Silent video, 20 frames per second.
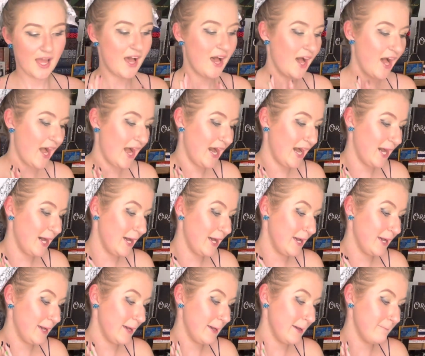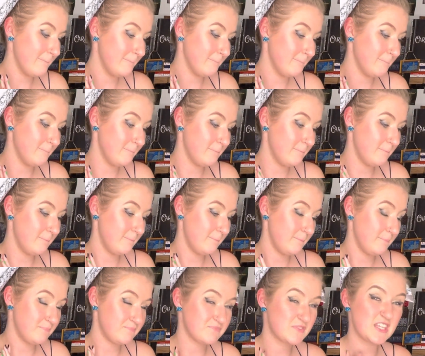
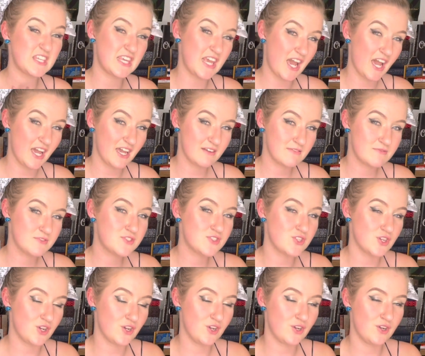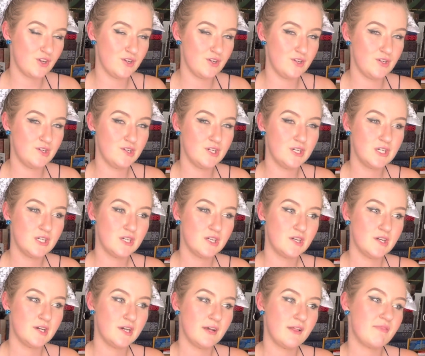Yeah, so
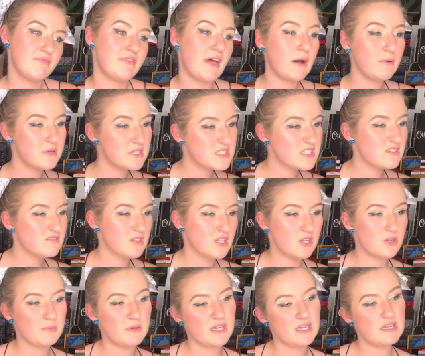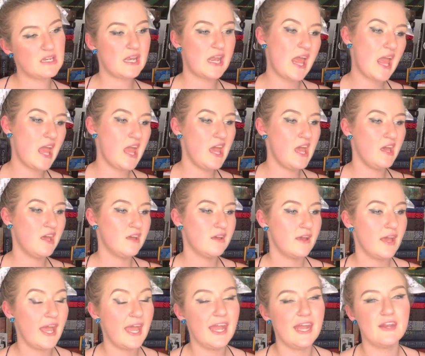that was a little bit
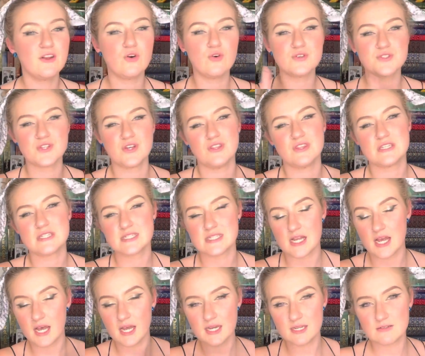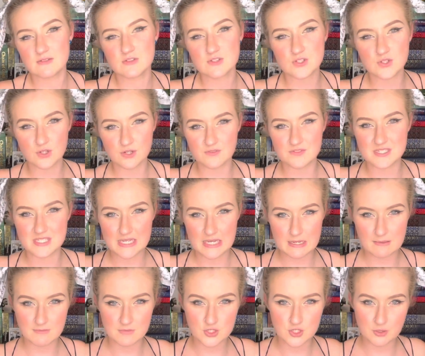and also the start sort of
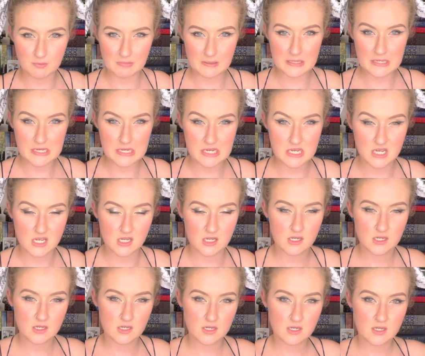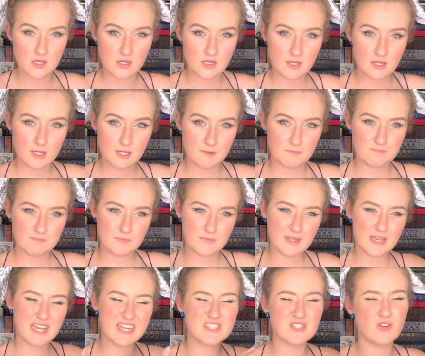seemed to be,
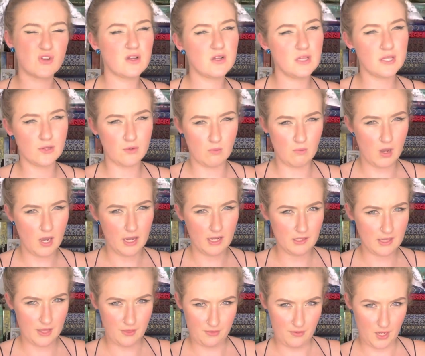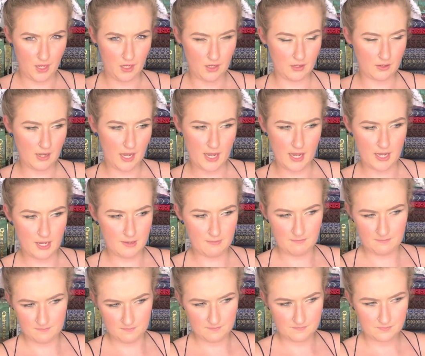it took a little while, I think,
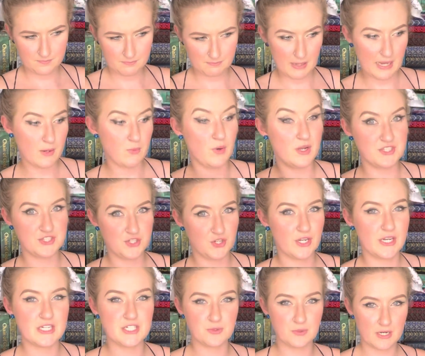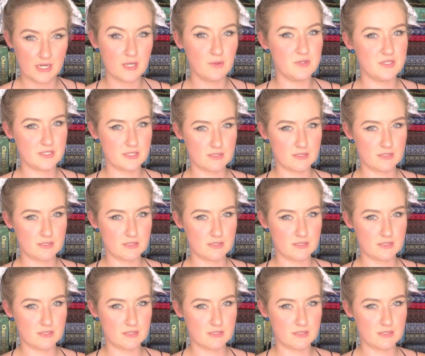but once you got into it, it was